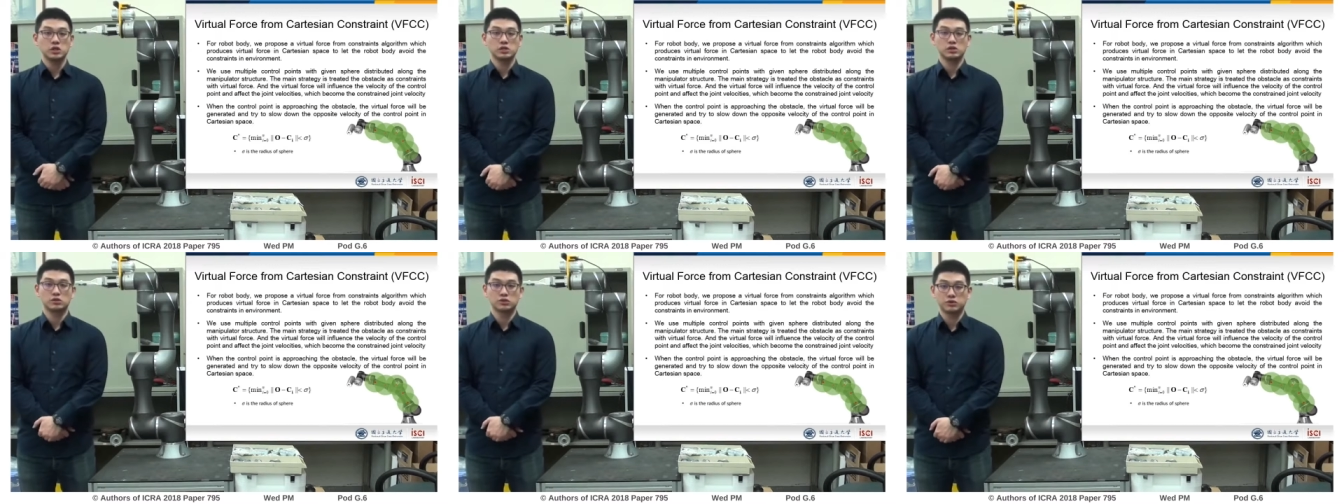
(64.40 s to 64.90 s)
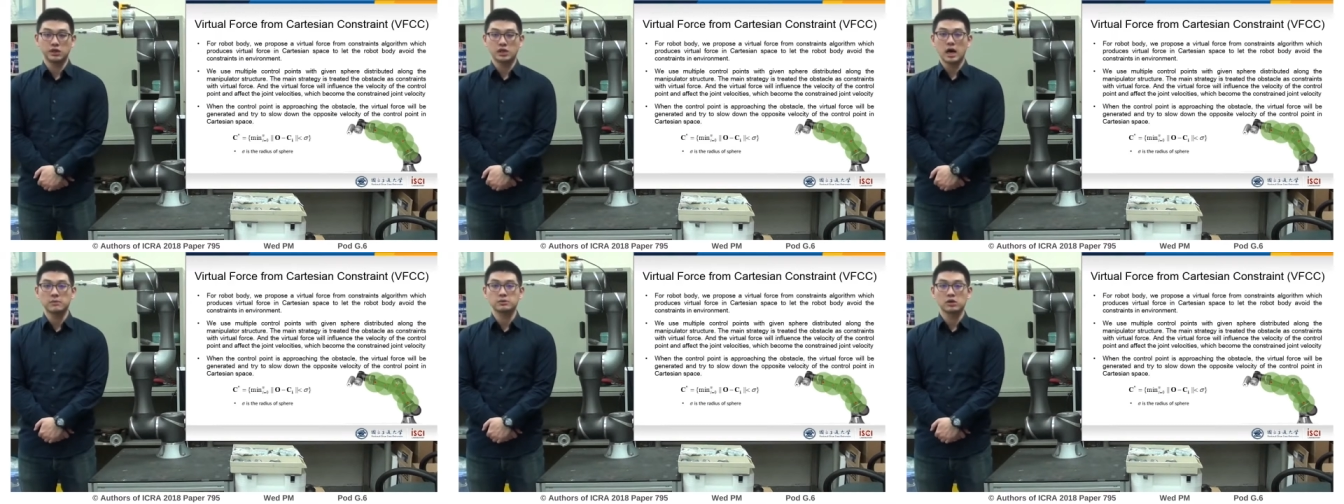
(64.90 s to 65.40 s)
is to treat
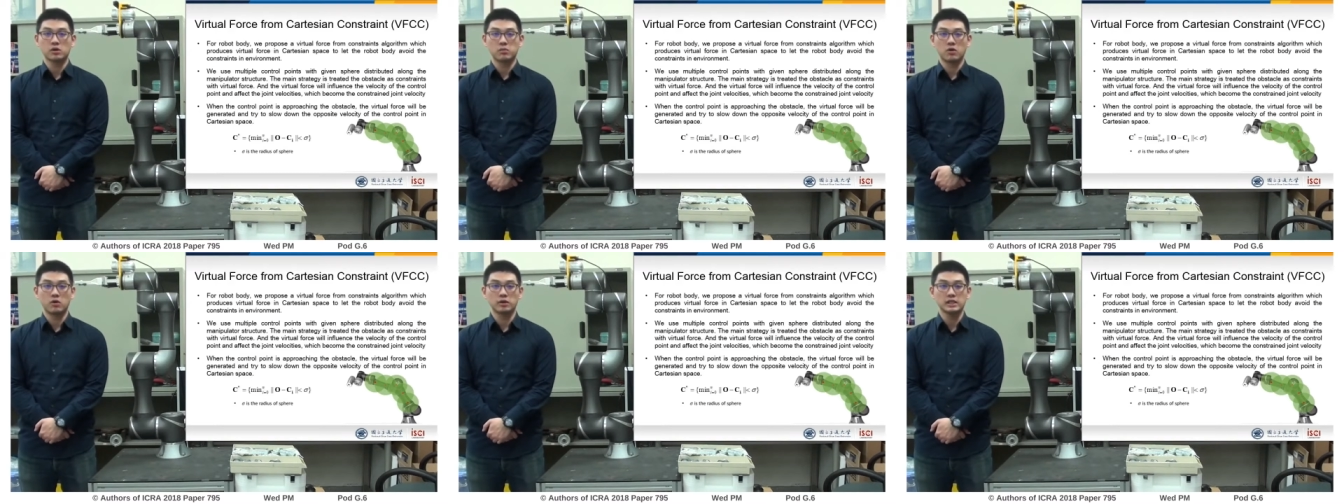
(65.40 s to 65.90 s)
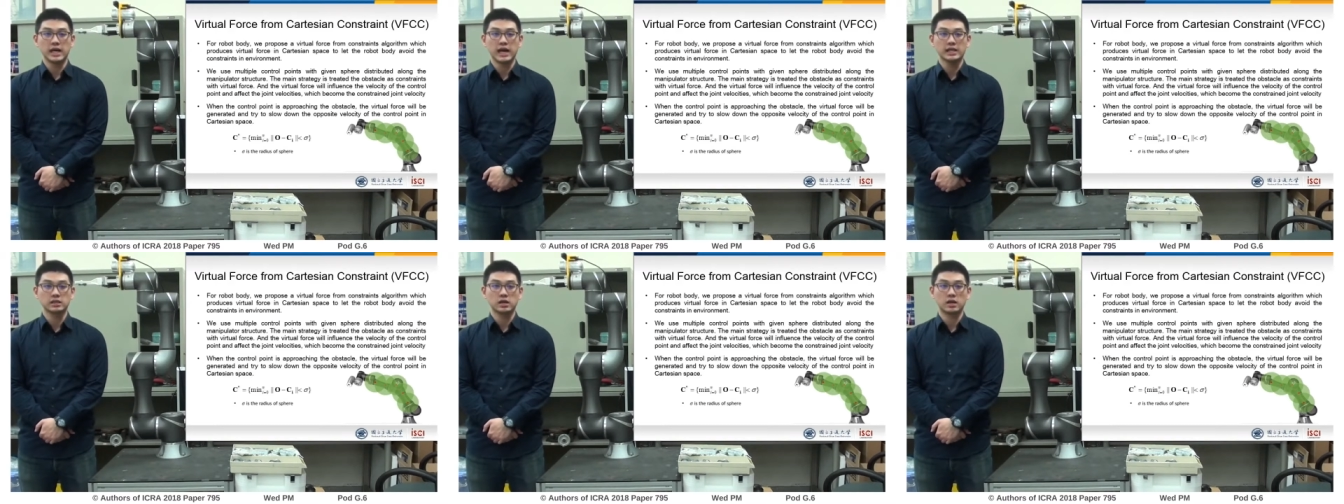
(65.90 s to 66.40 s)
obstacle points
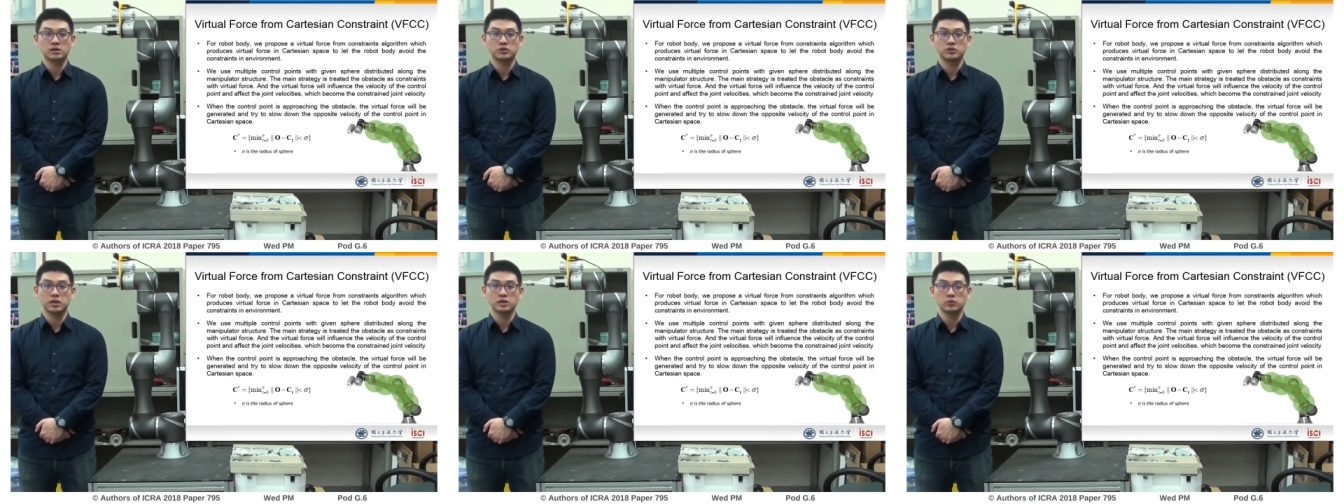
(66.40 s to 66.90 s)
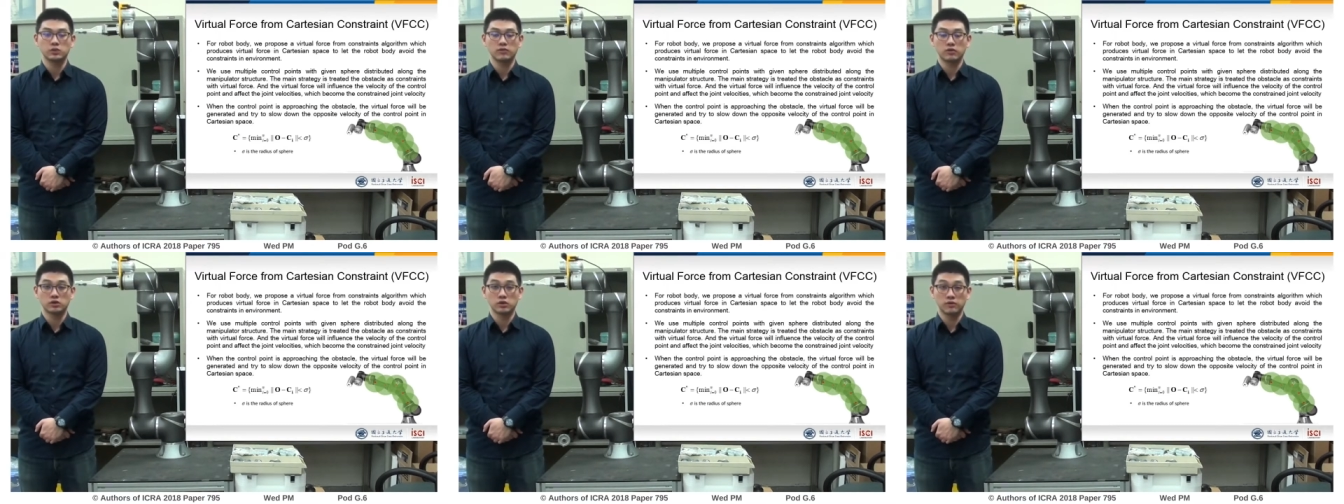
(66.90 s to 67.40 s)
as constraints with
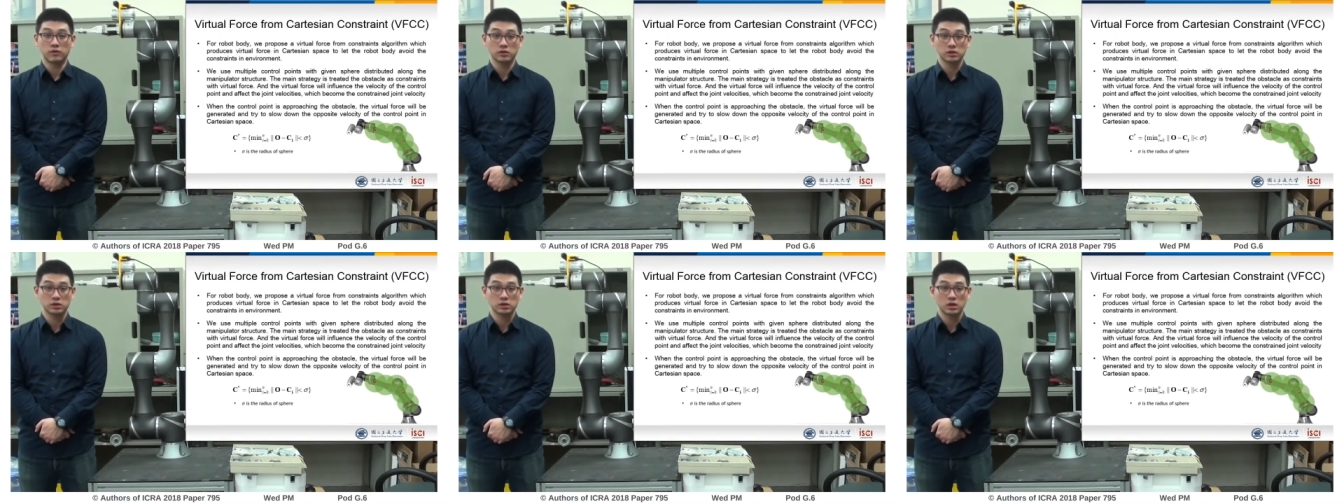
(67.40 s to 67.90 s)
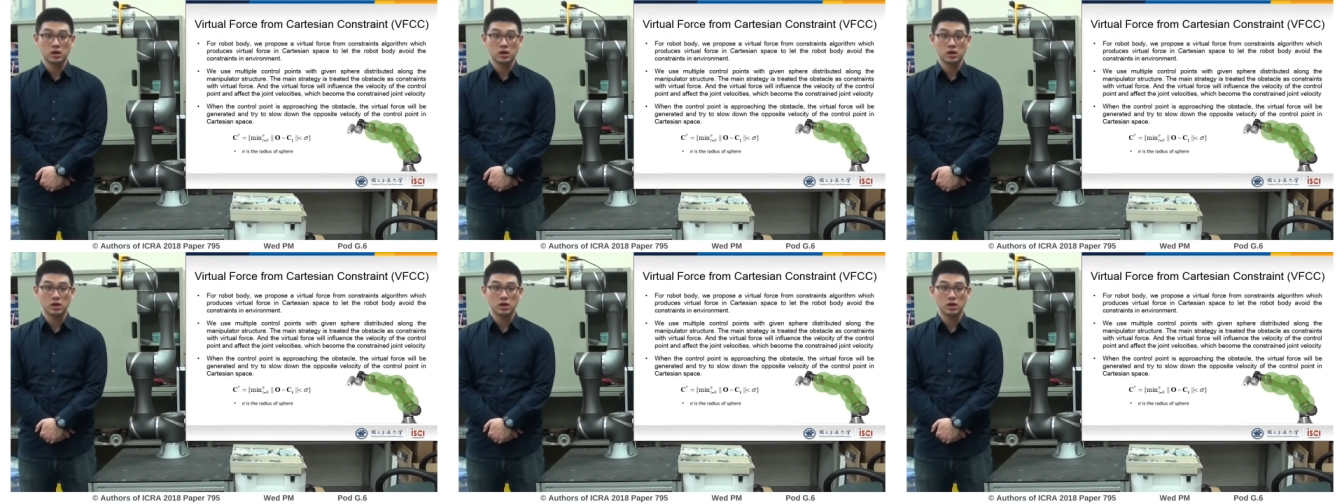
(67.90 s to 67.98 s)
virtual force.